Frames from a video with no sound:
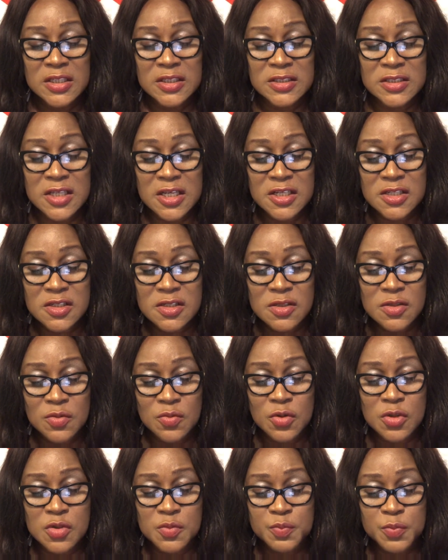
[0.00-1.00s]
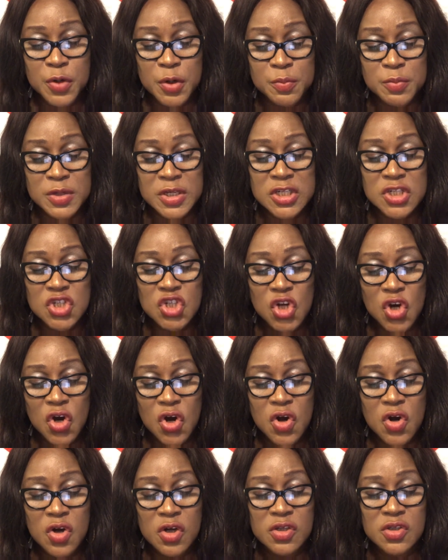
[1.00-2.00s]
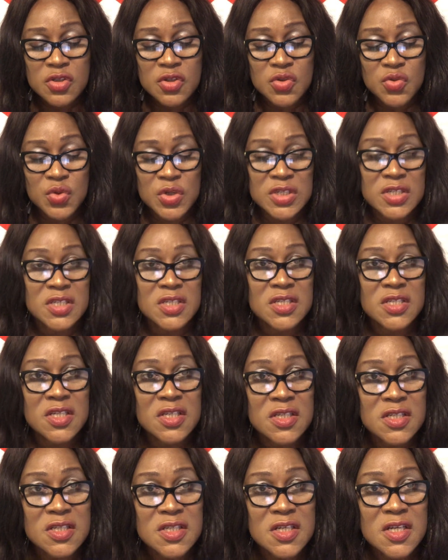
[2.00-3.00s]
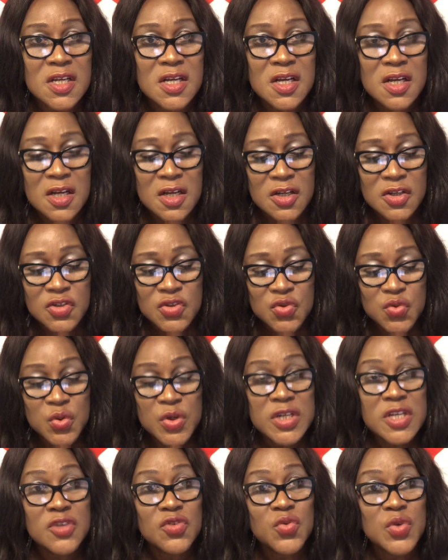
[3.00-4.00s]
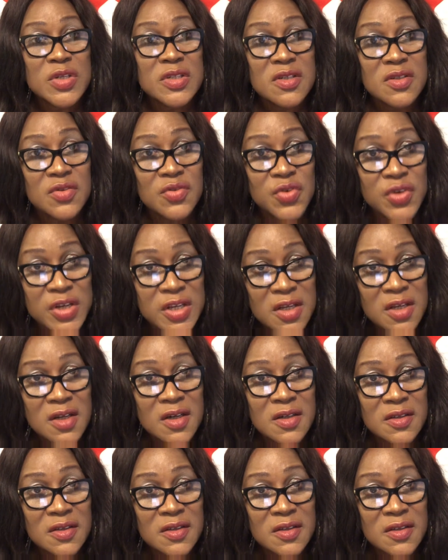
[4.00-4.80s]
This was published August 26th, 2023.